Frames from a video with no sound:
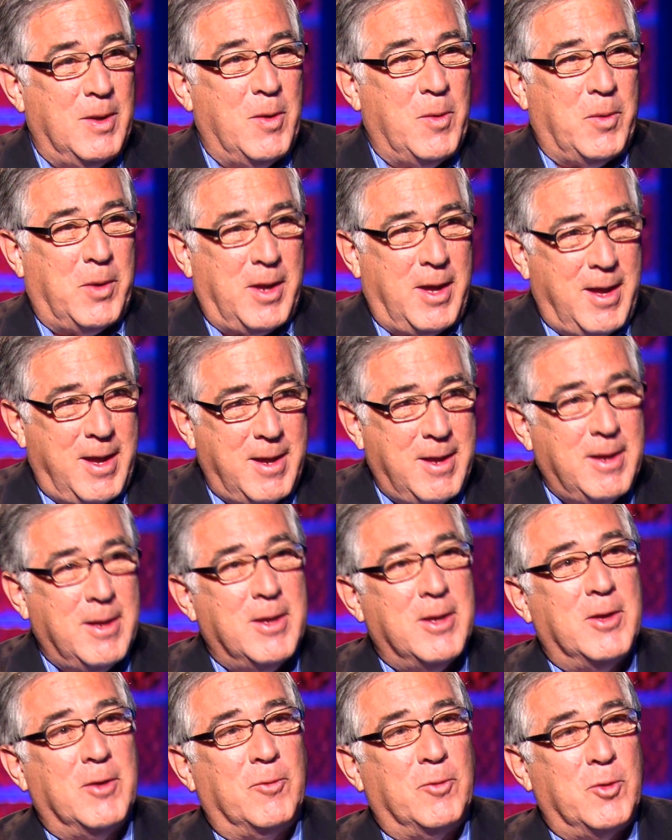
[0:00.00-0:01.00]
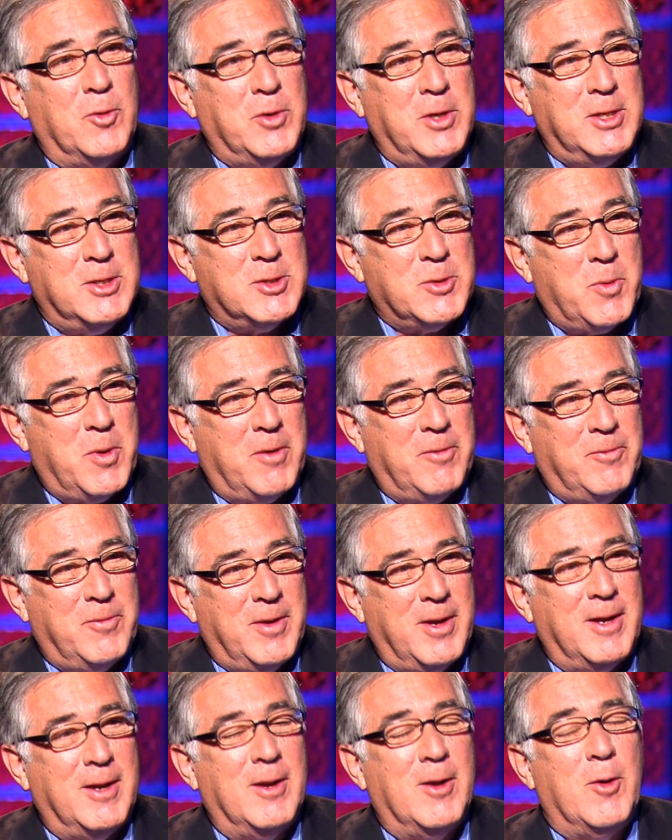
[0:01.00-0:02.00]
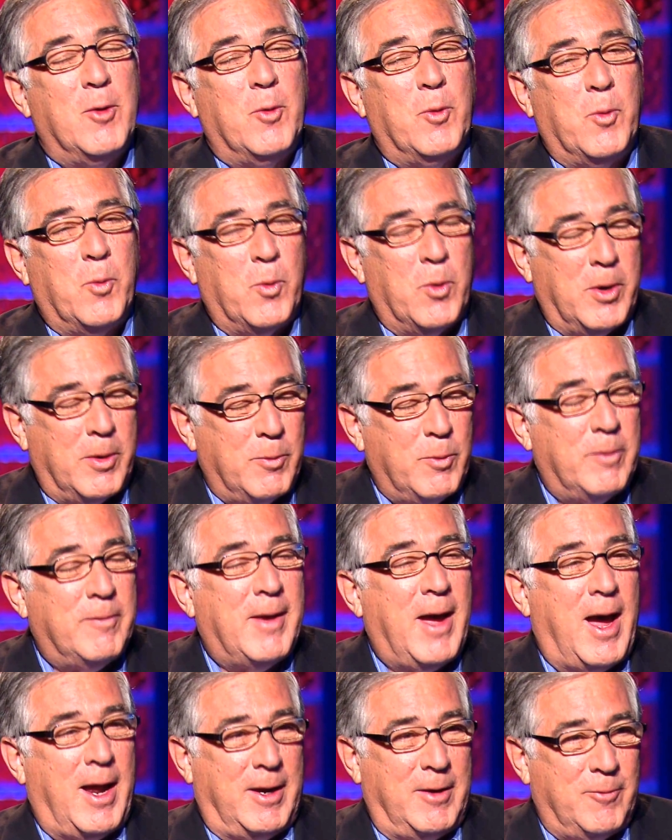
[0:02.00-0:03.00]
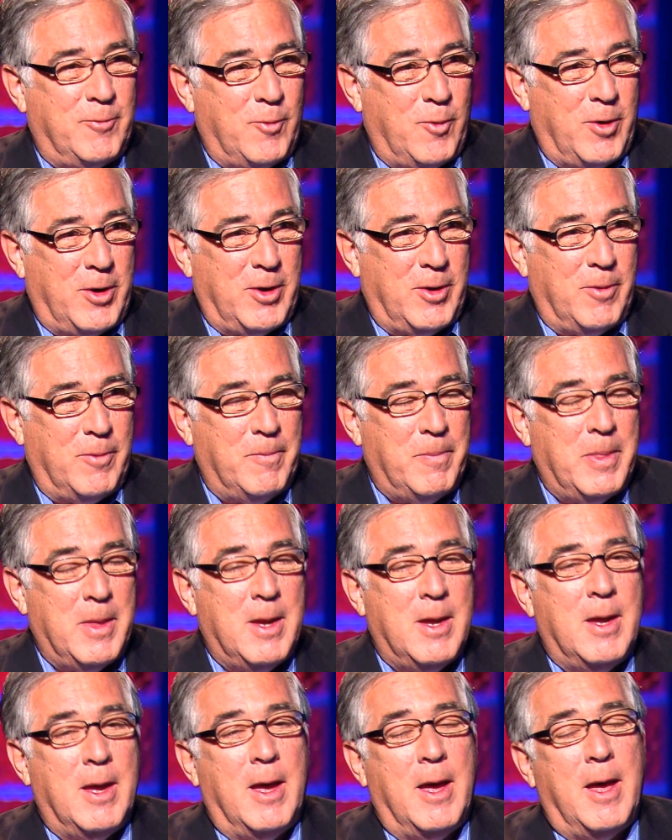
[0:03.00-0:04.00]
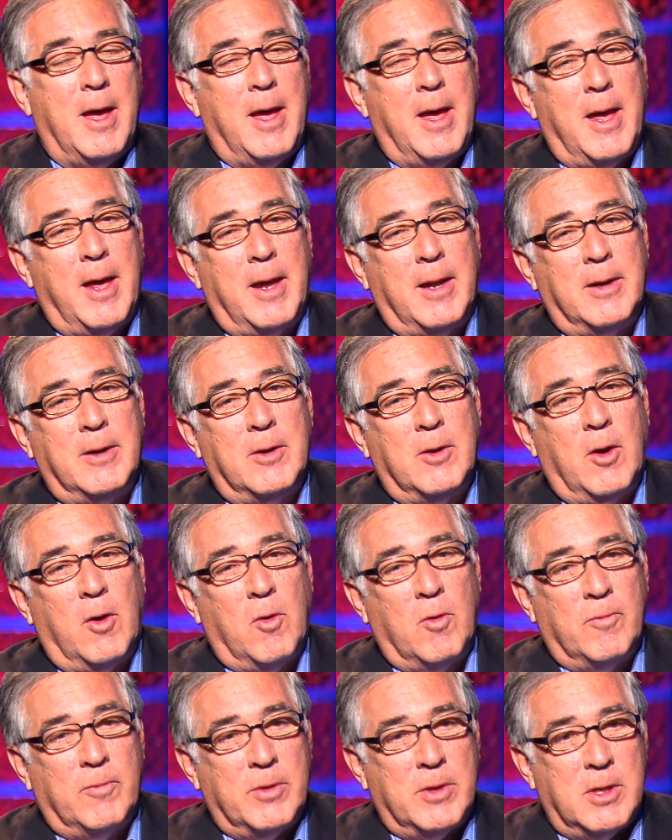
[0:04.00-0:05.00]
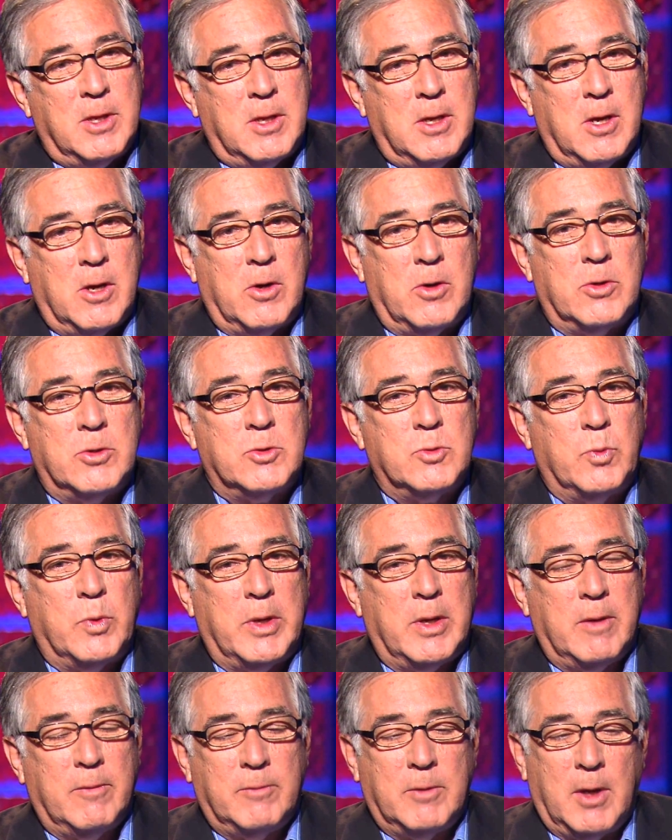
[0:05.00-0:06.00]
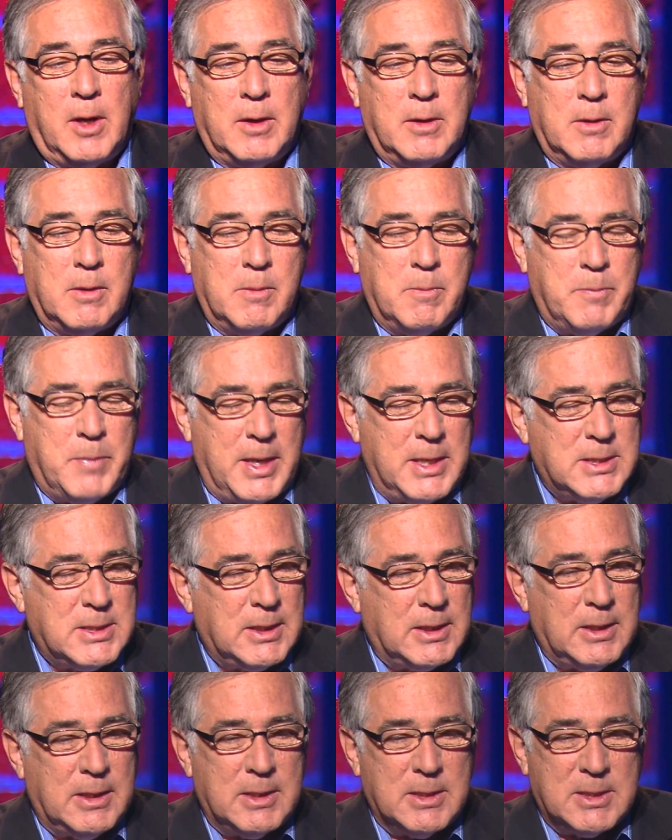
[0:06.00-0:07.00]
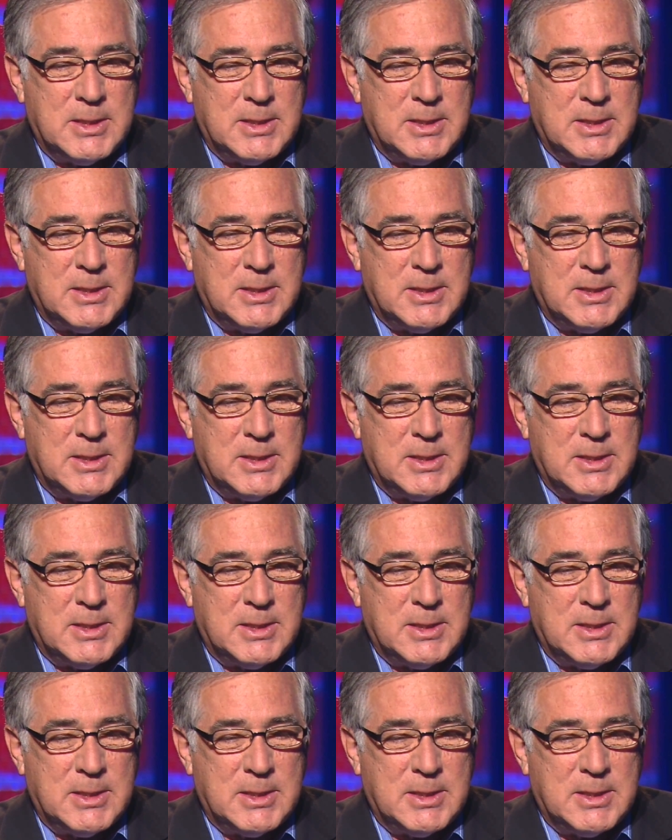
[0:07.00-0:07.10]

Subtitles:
Okay? If you need square feet, we've got it for you. And over the years, we have done basically the